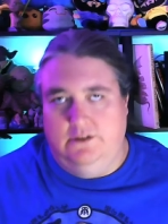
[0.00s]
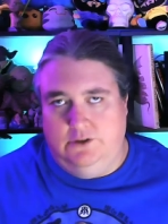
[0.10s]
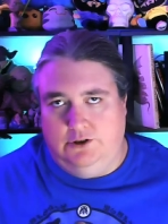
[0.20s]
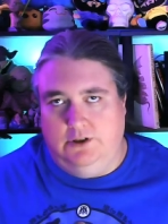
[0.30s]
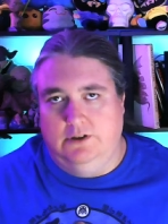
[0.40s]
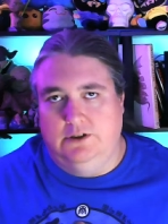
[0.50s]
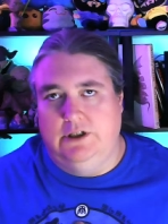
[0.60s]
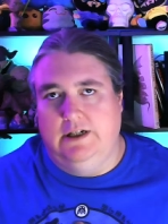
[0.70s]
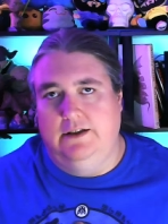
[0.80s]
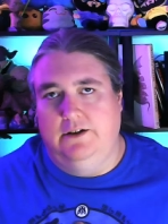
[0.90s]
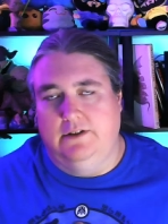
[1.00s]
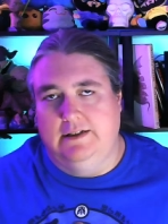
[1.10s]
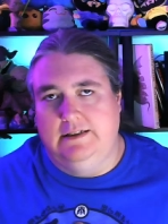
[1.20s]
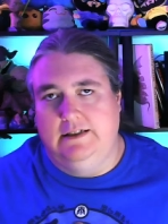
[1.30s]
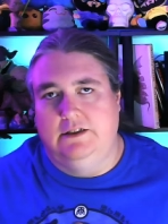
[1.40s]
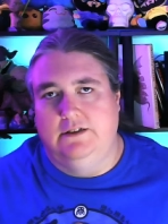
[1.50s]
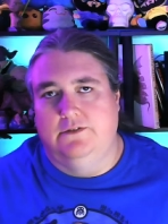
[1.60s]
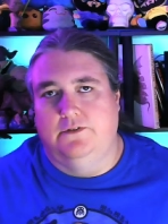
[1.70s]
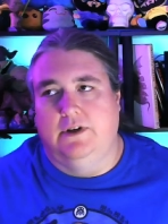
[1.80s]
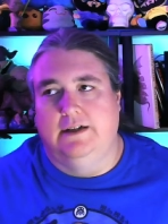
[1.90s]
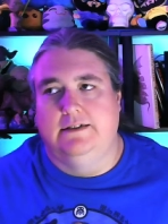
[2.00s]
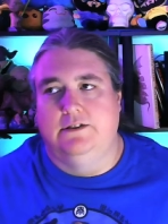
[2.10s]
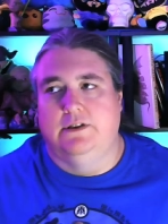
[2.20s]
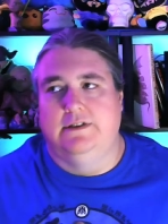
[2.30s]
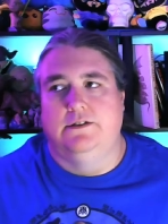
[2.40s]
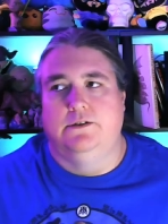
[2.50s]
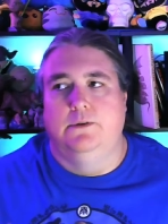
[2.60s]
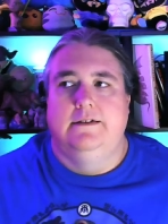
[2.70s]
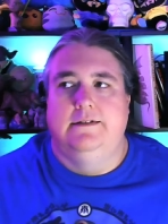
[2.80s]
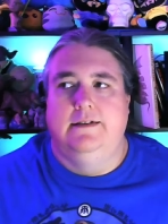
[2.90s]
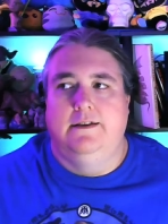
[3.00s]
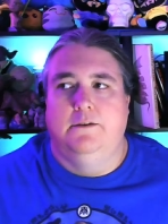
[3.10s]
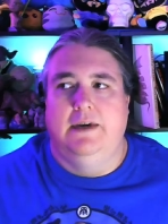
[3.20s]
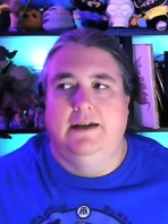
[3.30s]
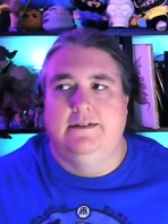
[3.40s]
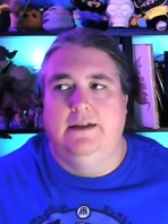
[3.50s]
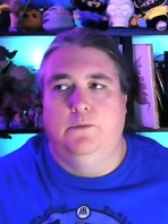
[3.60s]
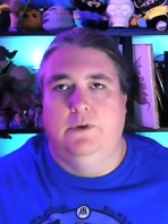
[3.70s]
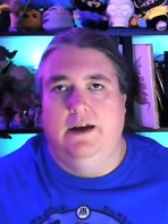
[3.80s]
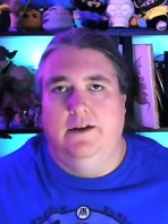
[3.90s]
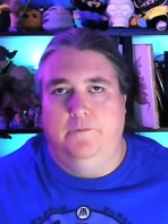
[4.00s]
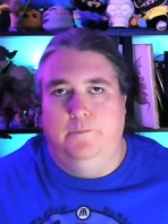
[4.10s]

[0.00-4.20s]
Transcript: church and the early teachings of Christ and tries to see them as they would have